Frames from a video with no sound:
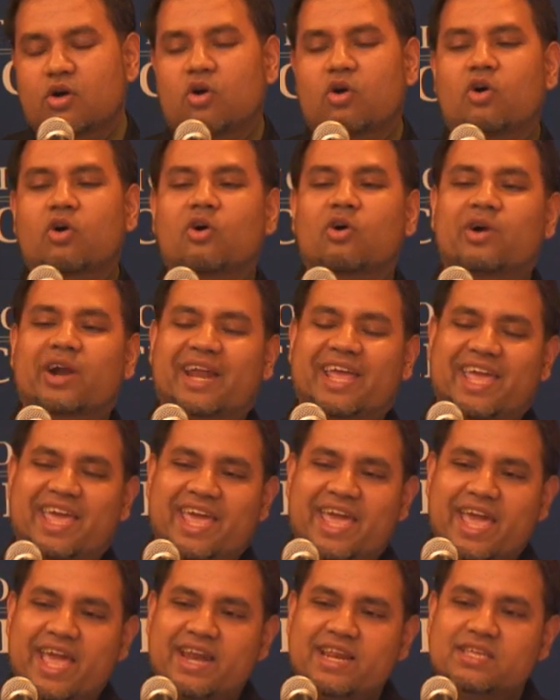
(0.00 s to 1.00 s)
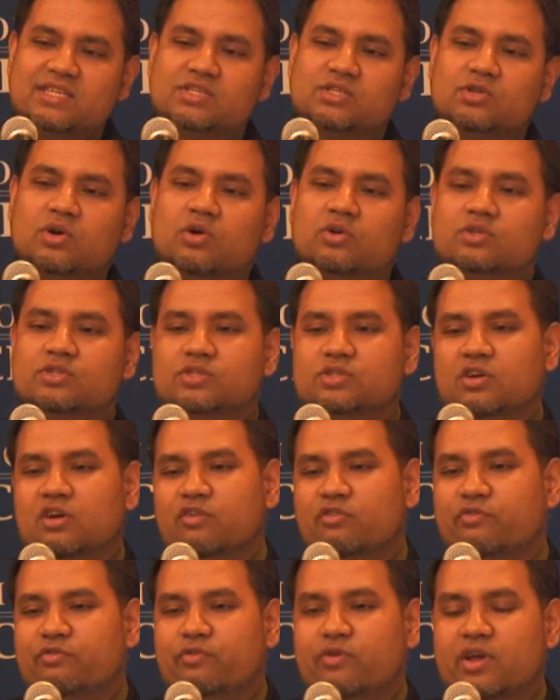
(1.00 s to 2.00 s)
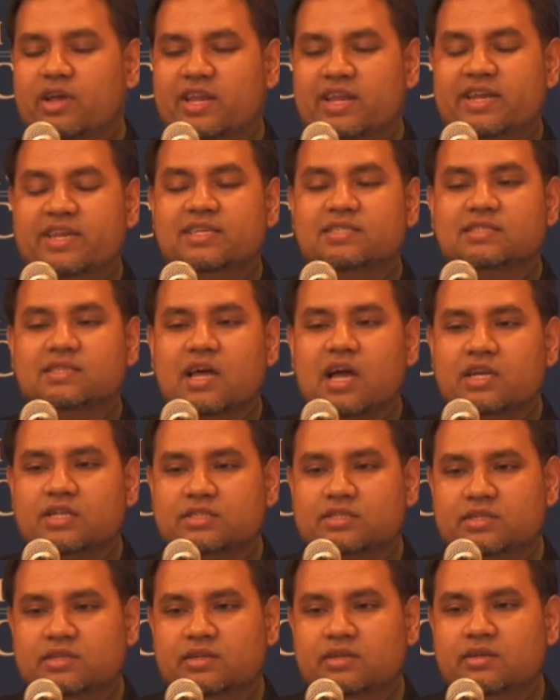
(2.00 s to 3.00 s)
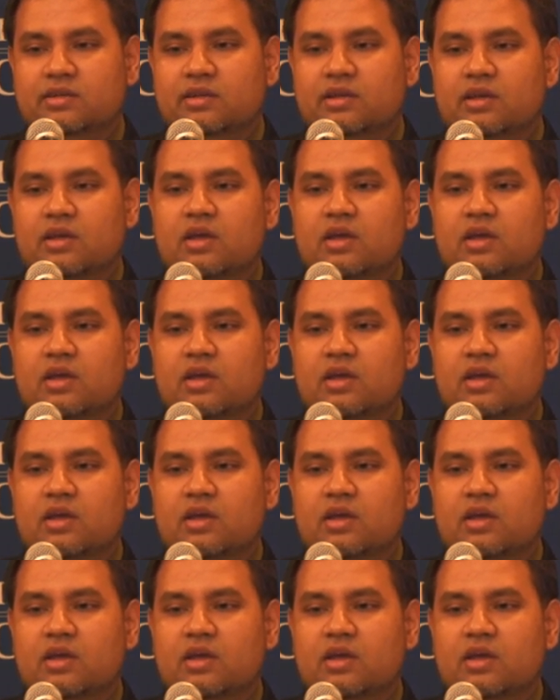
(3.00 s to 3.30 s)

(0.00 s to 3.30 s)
or any sorts of discussion